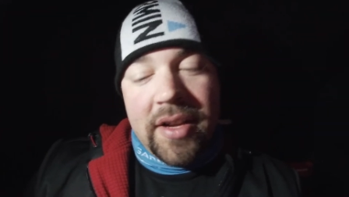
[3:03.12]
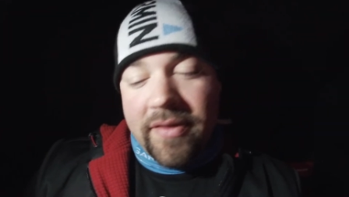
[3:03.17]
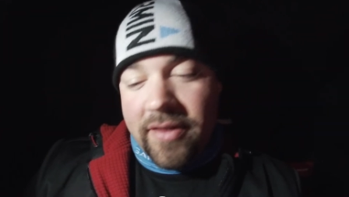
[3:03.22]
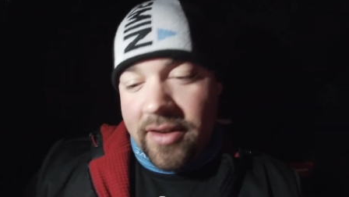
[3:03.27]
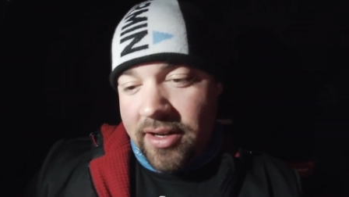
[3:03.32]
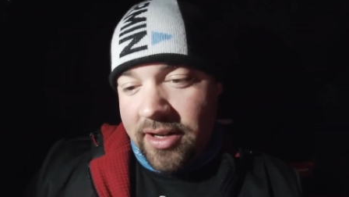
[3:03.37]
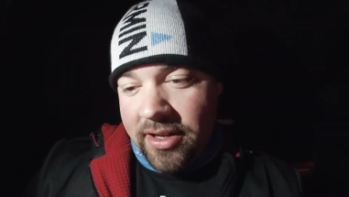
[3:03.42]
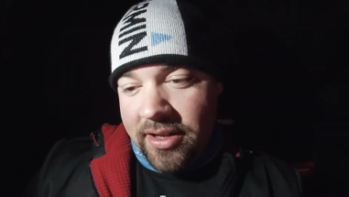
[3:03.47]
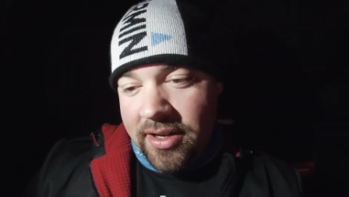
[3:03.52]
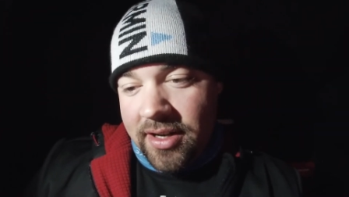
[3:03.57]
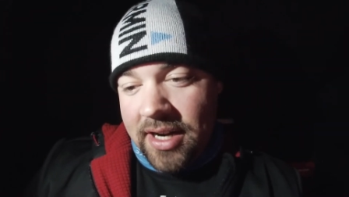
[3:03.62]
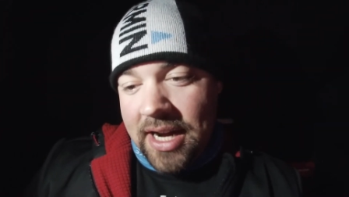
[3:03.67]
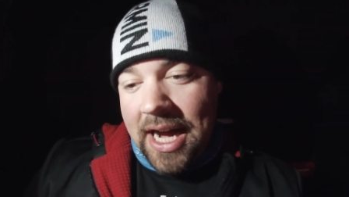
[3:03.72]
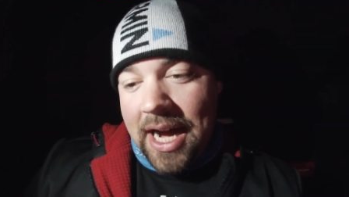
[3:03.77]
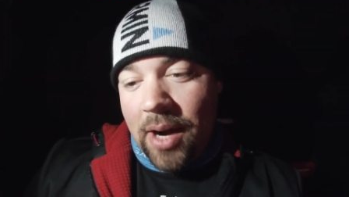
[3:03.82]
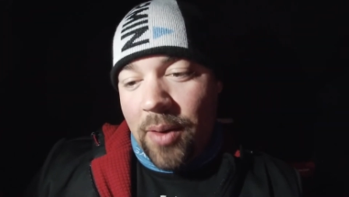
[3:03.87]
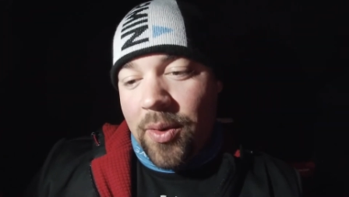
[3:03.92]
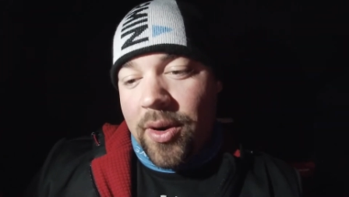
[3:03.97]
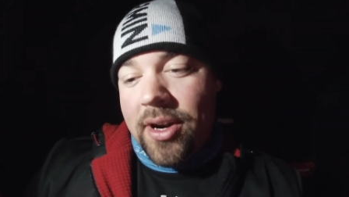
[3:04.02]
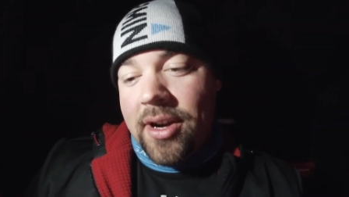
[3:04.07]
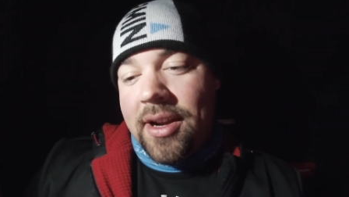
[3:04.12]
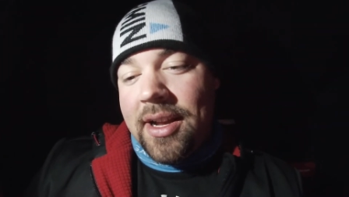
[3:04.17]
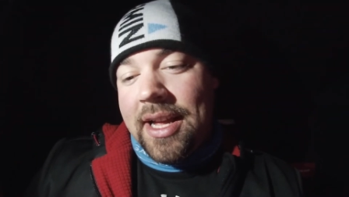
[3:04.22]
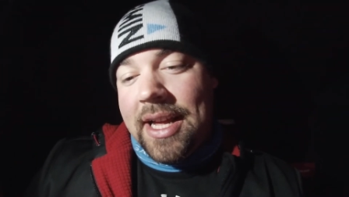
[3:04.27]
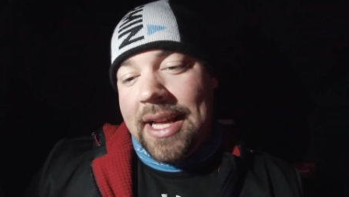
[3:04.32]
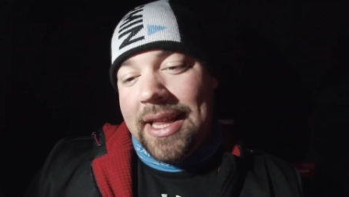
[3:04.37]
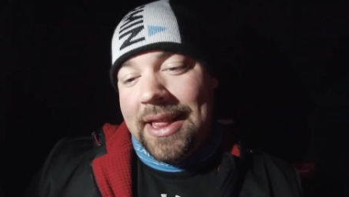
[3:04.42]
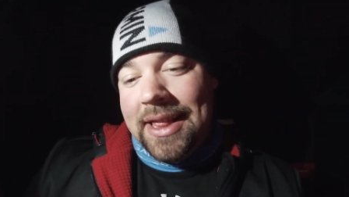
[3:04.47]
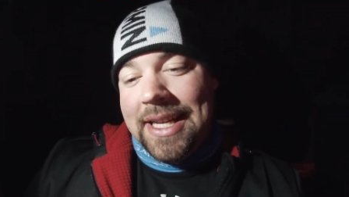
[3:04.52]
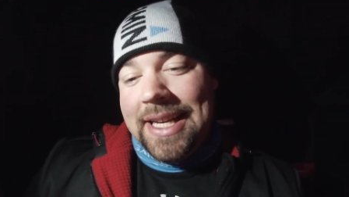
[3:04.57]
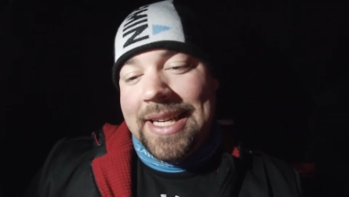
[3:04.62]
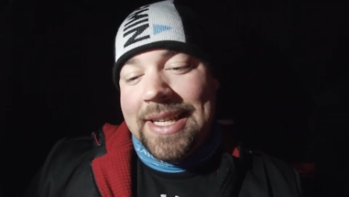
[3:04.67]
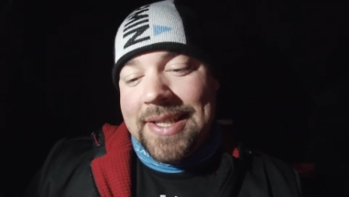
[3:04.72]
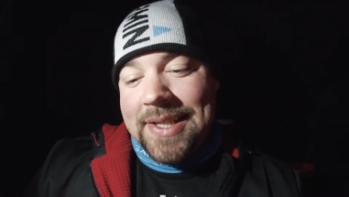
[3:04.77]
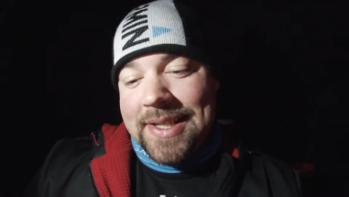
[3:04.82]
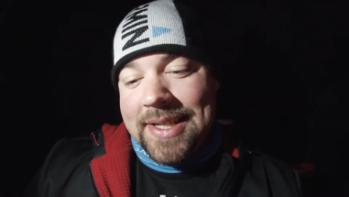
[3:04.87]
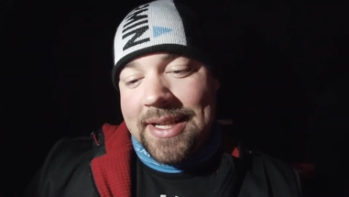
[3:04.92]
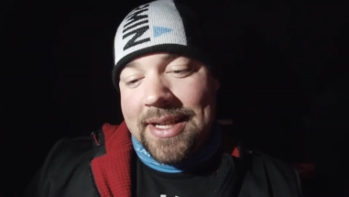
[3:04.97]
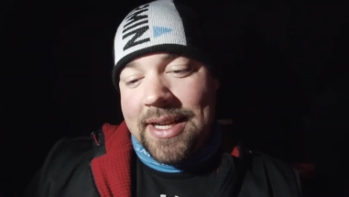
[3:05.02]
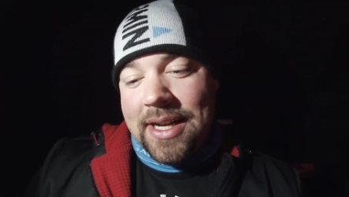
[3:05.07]
give her another hour at
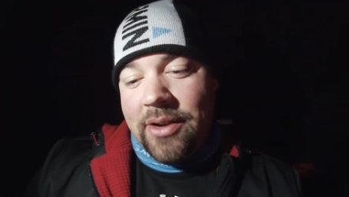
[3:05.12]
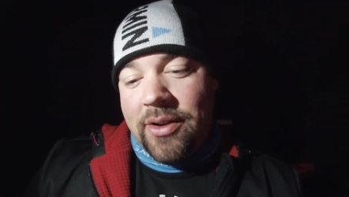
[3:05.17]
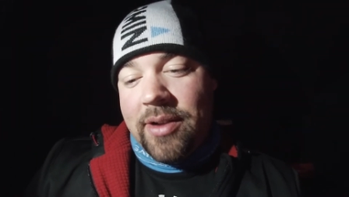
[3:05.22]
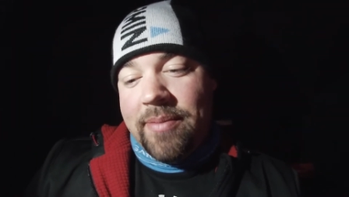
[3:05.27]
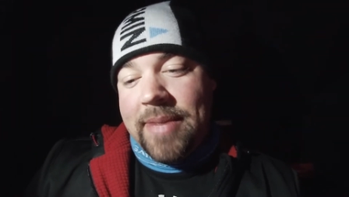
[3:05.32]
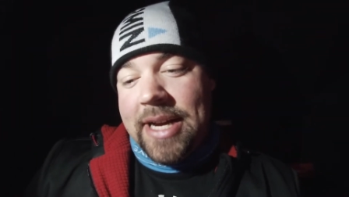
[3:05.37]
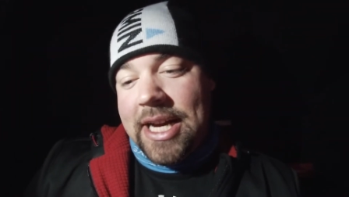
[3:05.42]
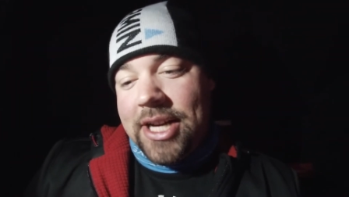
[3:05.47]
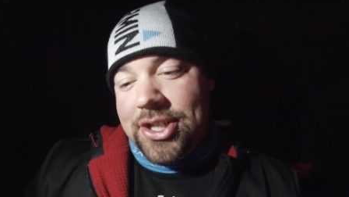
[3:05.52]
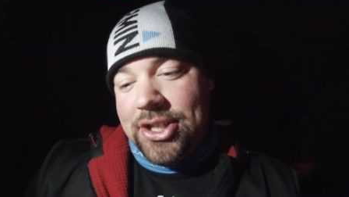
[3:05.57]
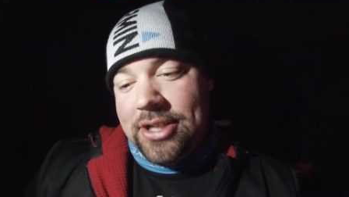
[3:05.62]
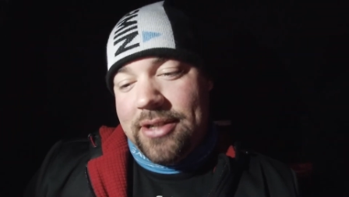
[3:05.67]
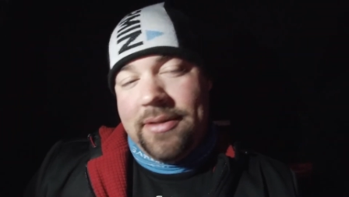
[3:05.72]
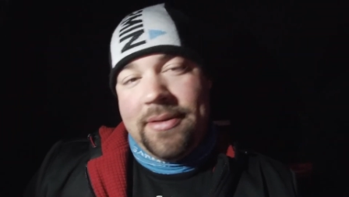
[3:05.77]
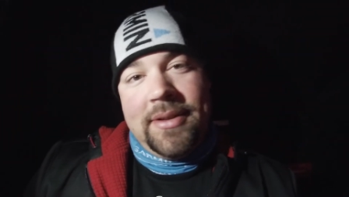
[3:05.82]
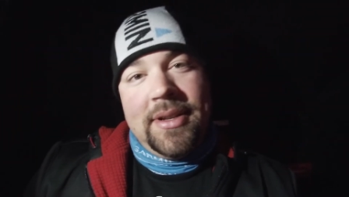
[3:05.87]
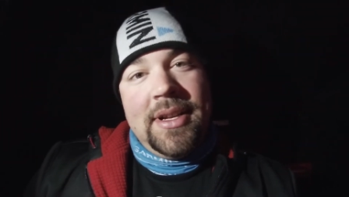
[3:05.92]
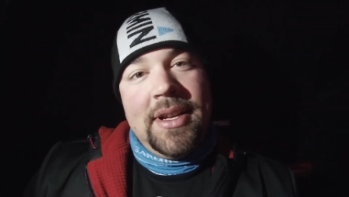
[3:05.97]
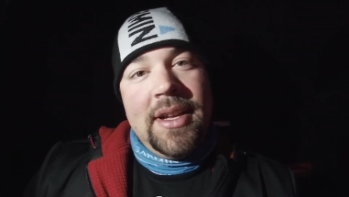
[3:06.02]
least, I would imagine.